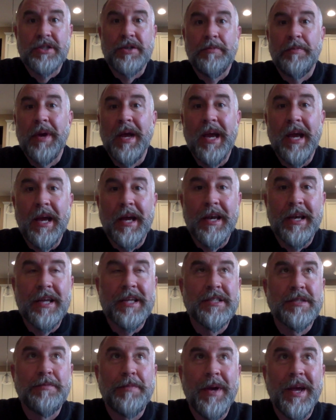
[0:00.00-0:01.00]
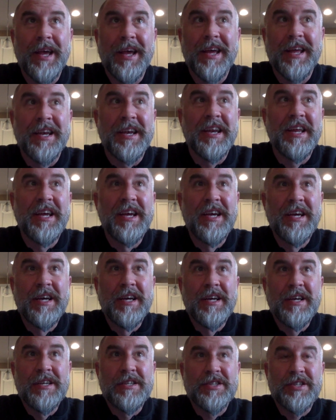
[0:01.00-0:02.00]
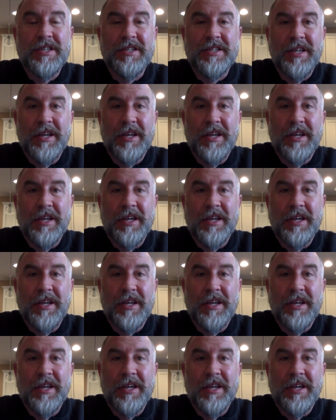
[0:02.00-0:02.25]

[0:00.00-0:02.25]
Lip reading: Japan has been just